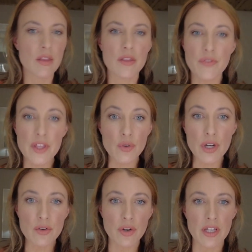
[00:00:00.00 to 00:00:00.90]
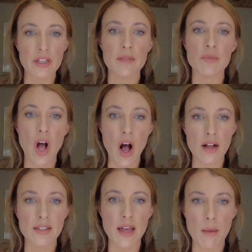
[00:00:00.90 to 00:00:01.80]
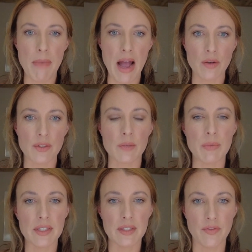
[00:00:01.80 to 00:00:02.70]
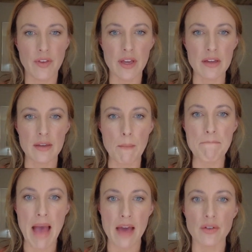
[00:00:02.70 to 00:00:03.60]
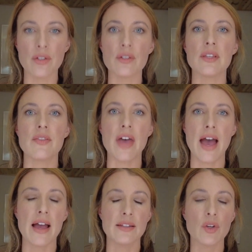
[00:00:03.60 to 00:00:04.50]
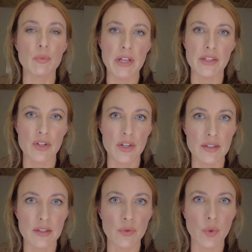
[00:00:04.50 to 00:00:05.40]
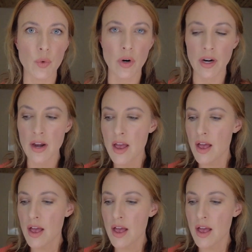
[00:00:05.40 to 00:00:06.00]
The 5th grade curriculum talks about specific battles that took place during the Civil War.